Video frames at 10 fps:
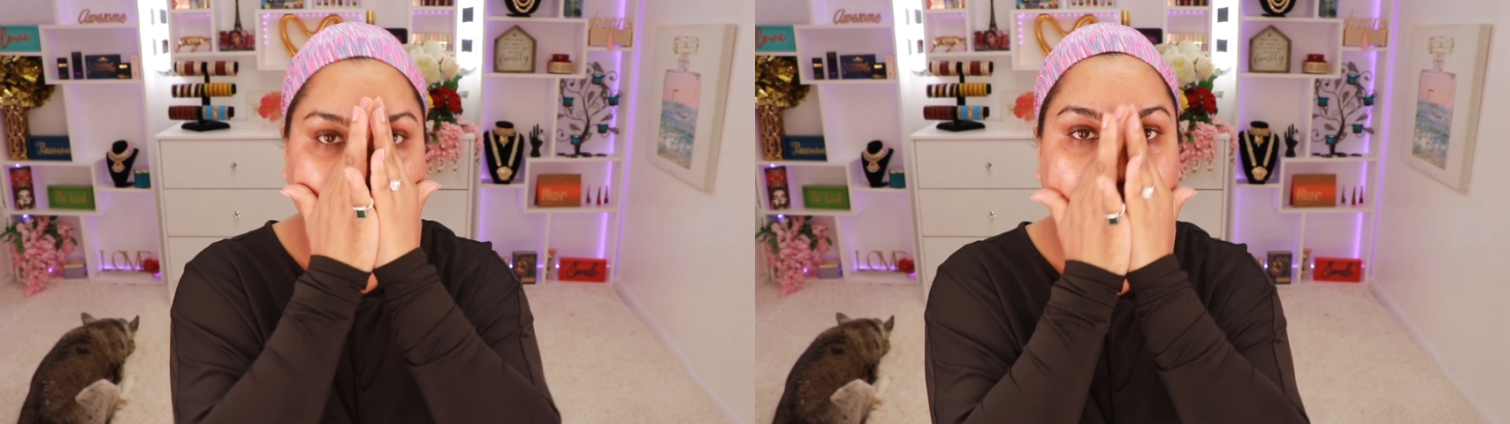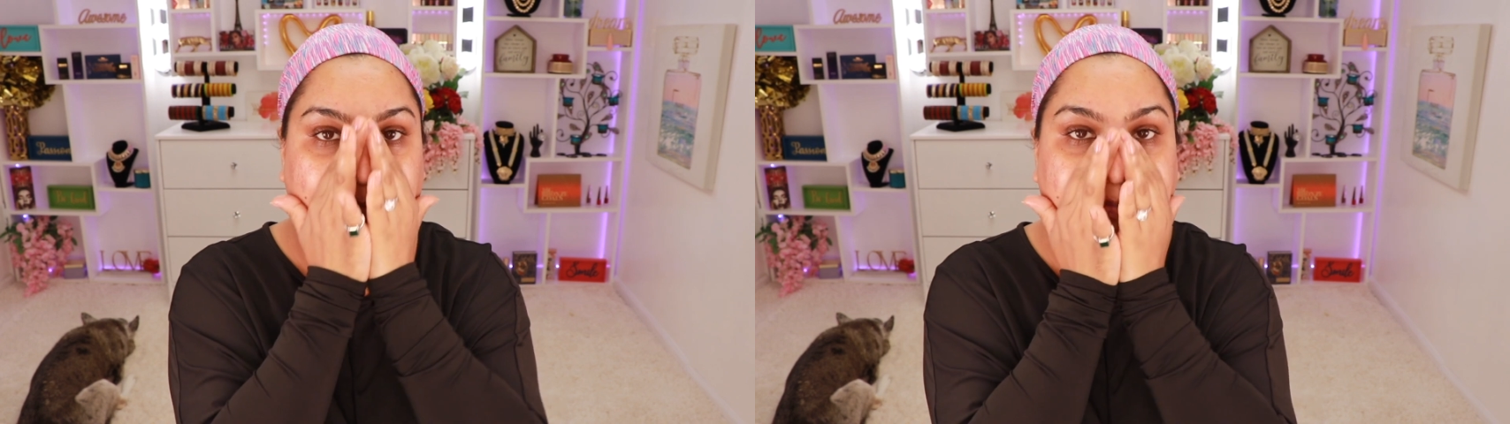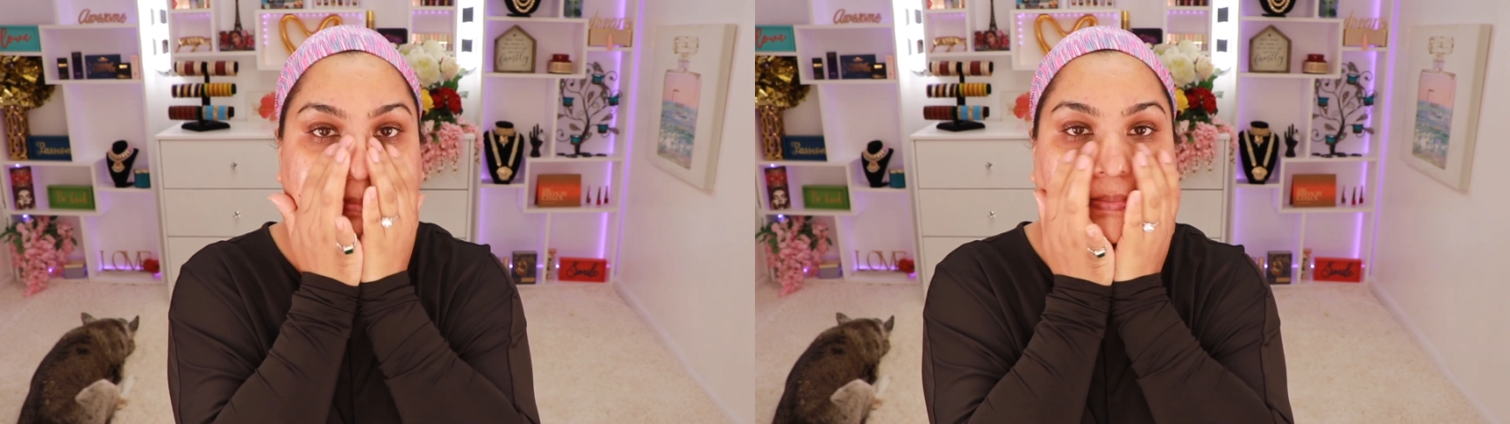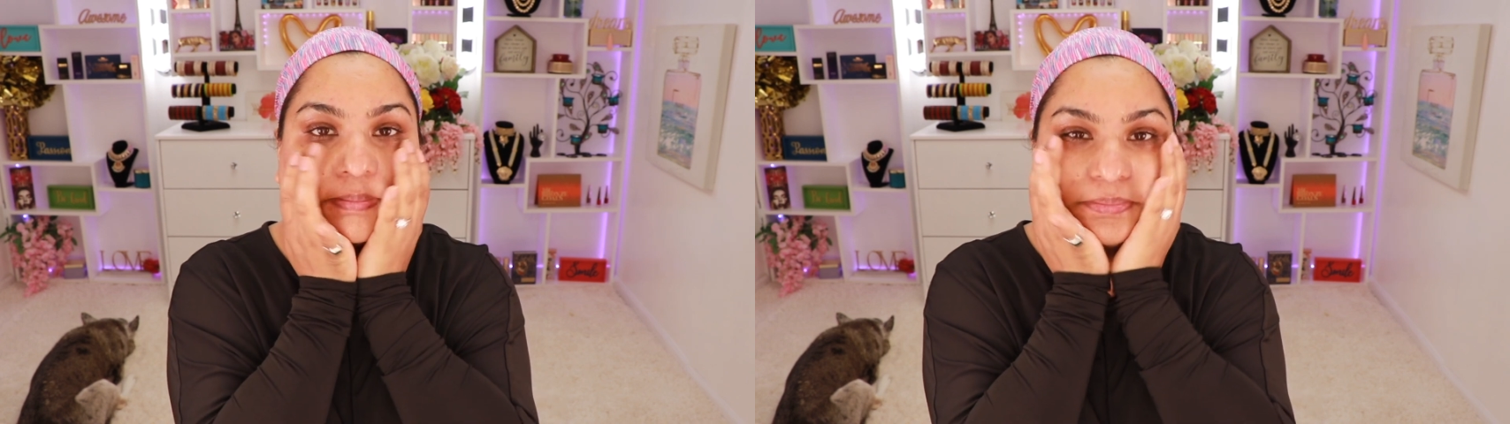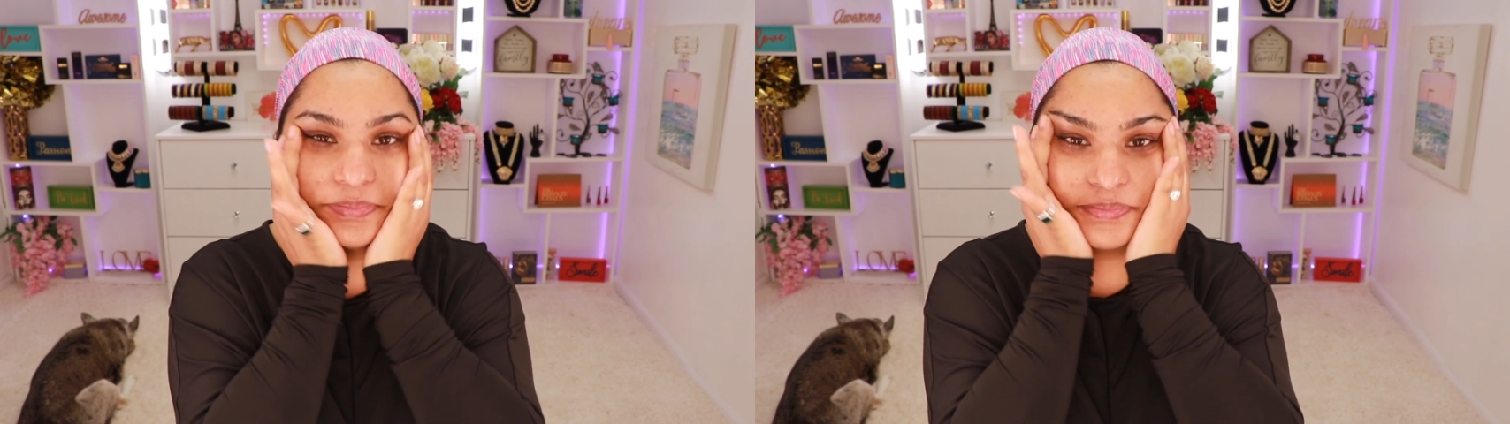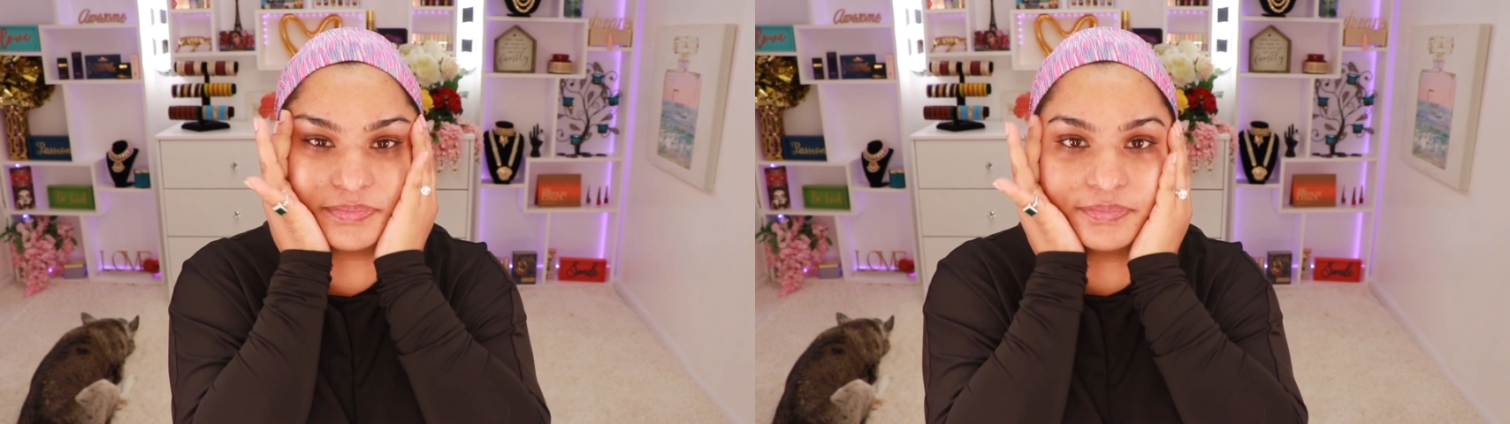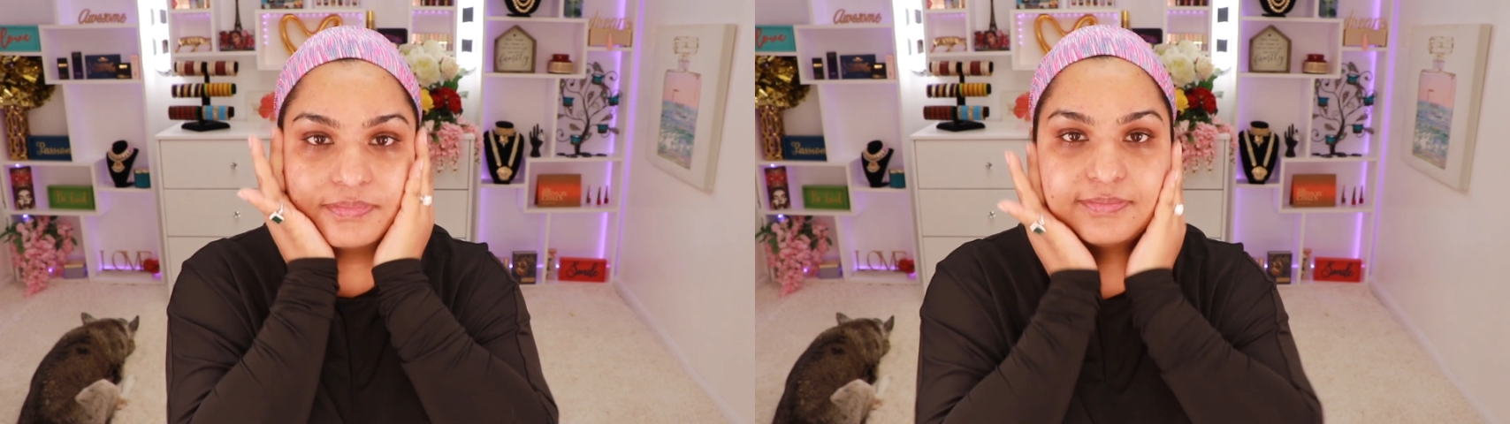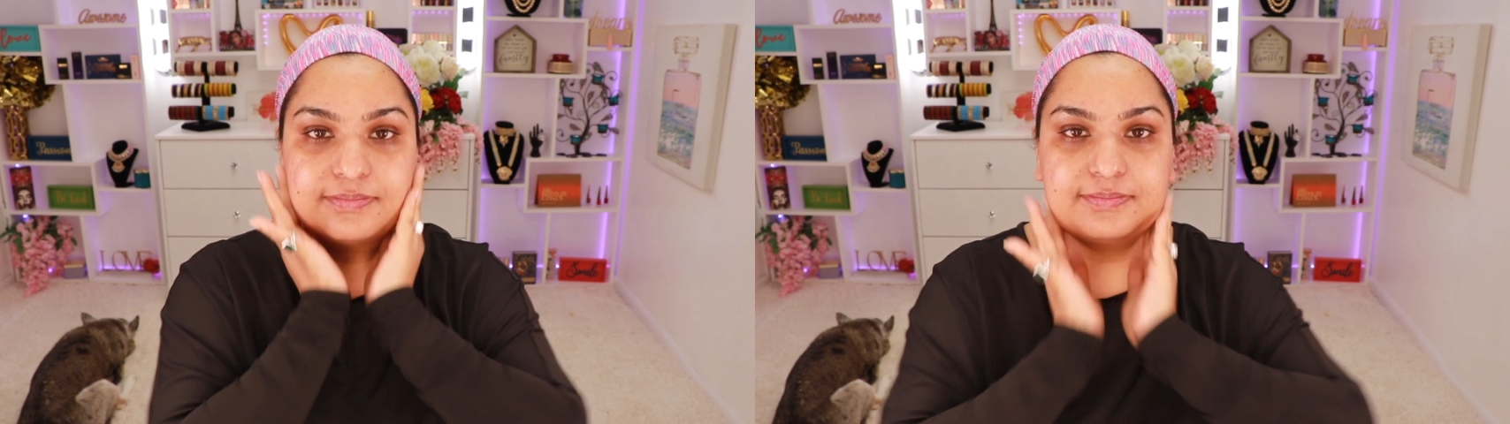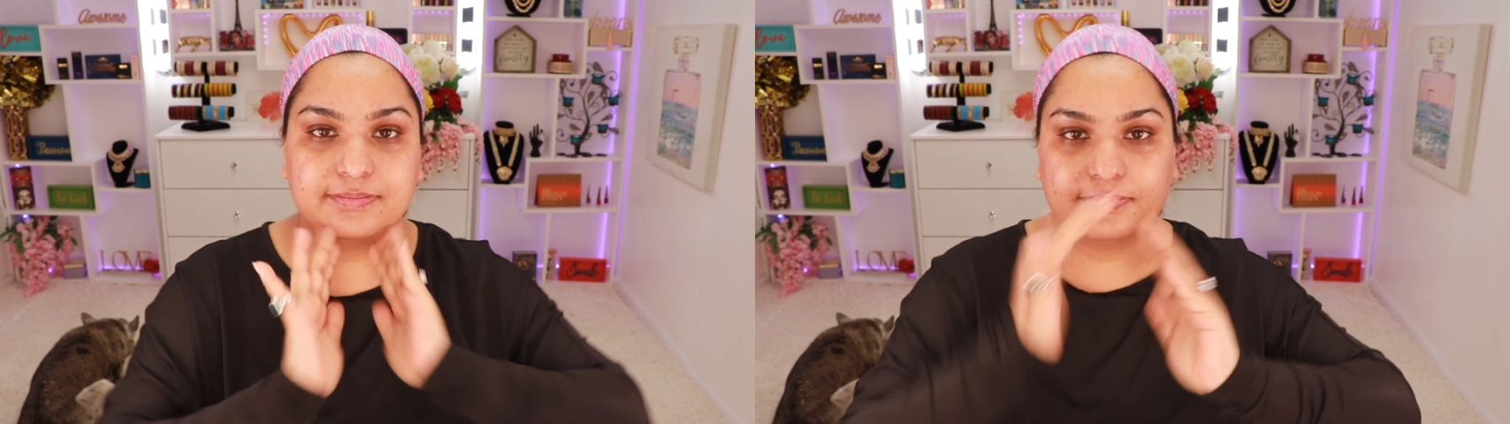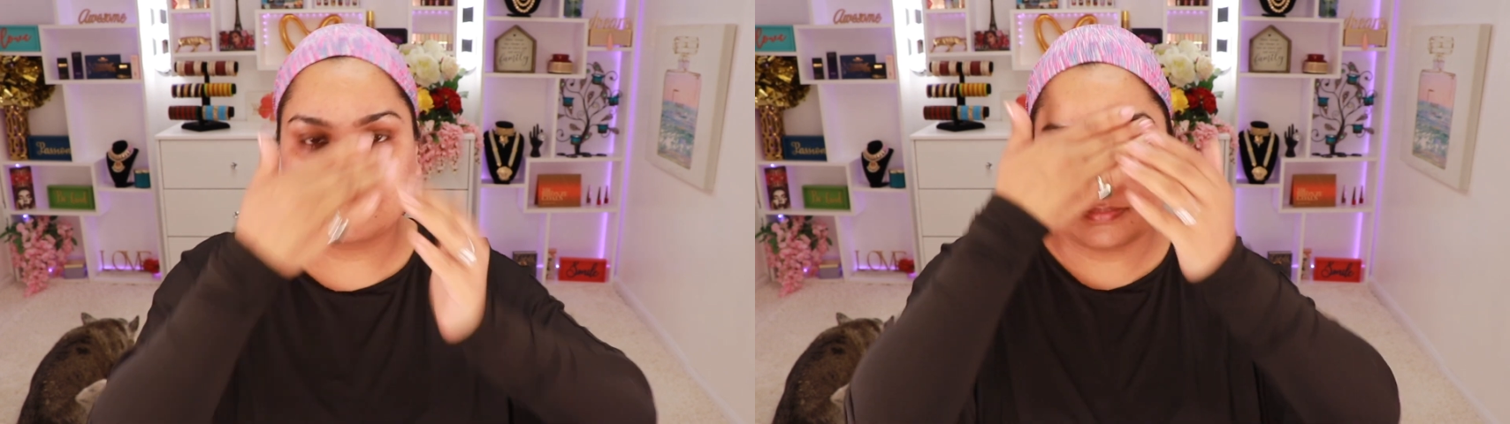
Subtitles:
and apply this all over my face.